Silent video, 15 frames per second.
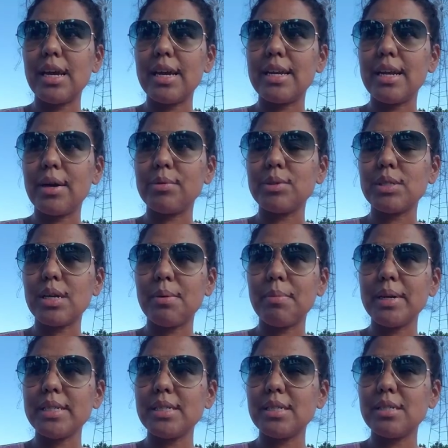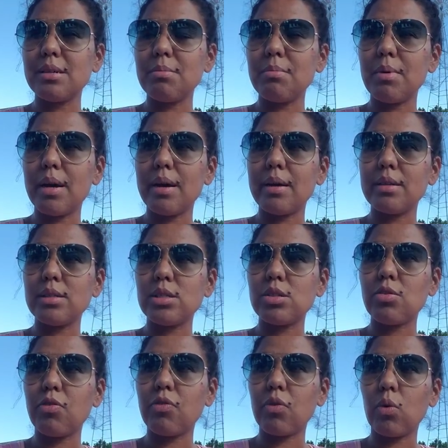and I was on my stim
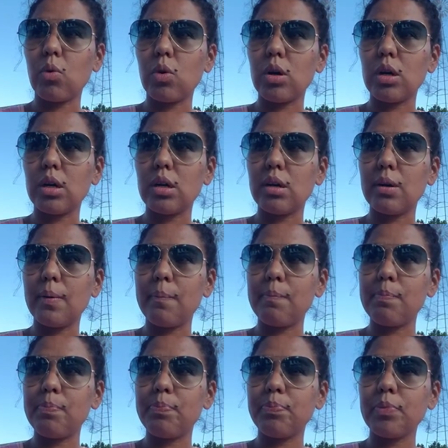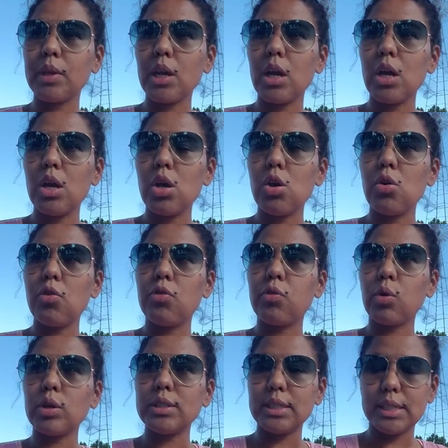meds for
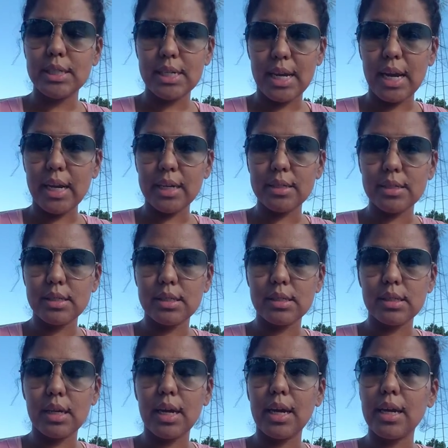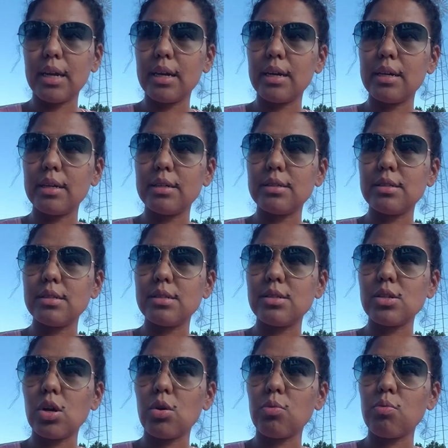14 days. And
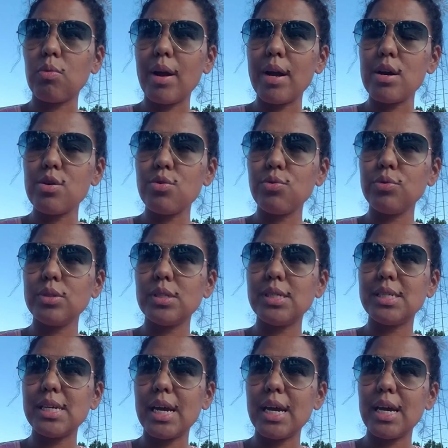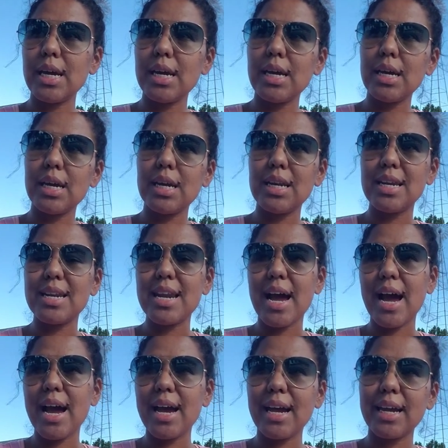around day
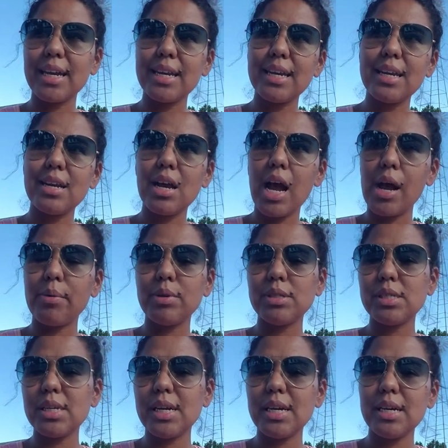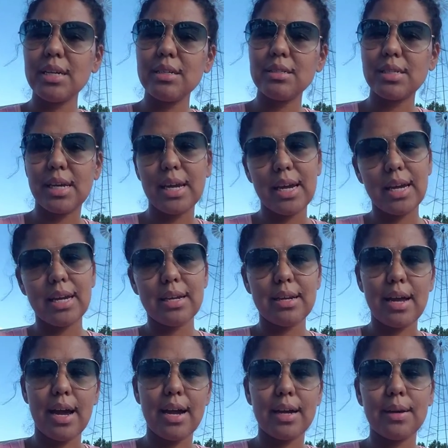9, I would say, day 8,
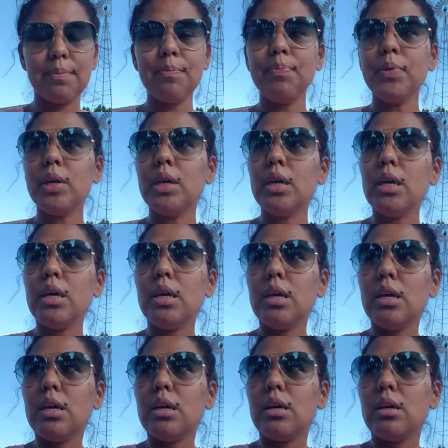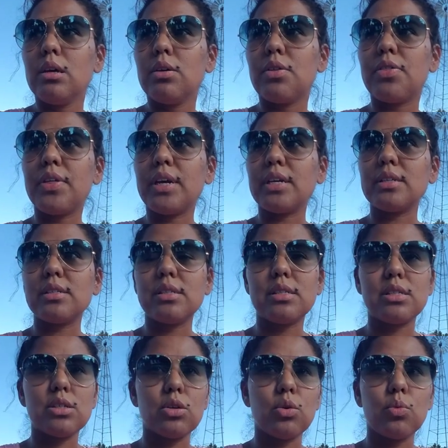9, things
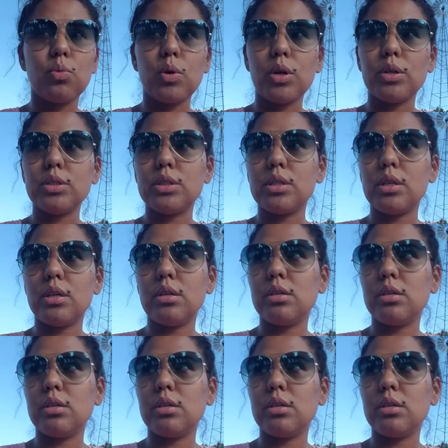still weren't